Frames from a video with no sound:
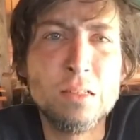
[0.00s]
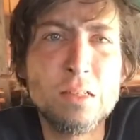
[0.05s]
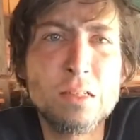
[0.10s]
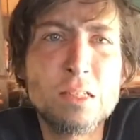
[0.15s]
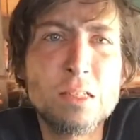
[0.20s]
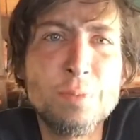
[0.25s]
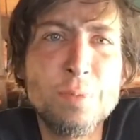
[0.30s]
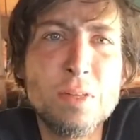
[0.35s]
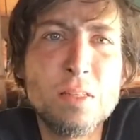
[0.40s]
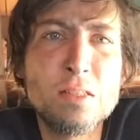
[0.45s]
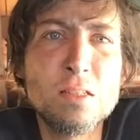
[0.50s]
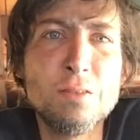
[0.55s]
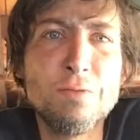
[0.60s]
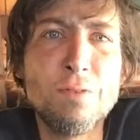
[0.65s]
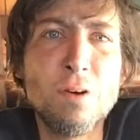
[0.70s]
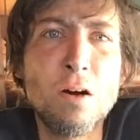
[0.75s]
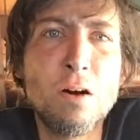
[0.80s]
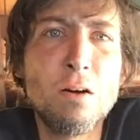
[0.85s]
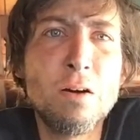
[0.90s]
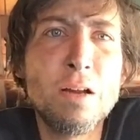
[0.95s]
expensive
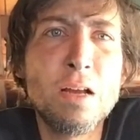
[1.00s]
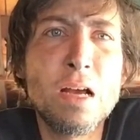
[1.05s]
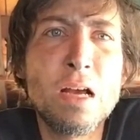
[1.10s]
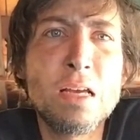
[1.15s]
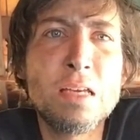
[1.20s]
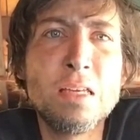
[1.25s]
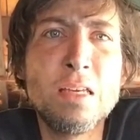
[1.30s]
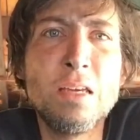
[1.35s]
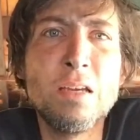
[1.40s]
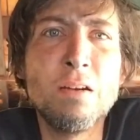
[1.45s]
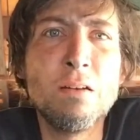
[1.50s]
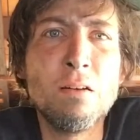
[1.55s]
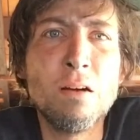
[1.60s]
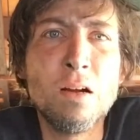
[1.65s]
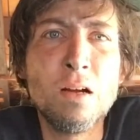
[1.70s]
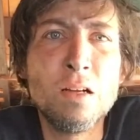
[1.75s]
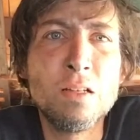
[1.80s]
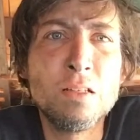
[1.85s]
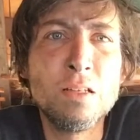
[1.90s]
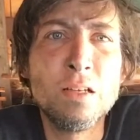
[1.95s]
REI gear
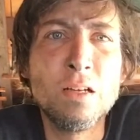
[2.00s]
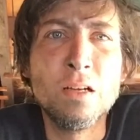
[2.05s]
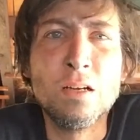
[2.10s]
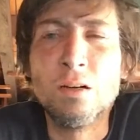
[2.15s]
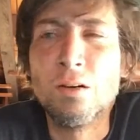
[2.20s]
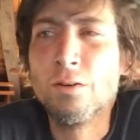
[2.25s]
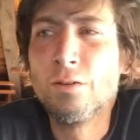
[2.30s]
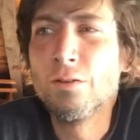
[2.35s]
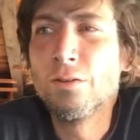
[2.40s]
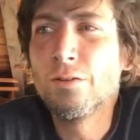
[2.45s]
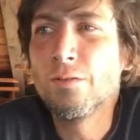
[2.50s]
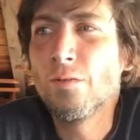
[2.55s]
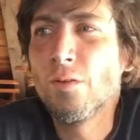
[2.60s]
on, you know.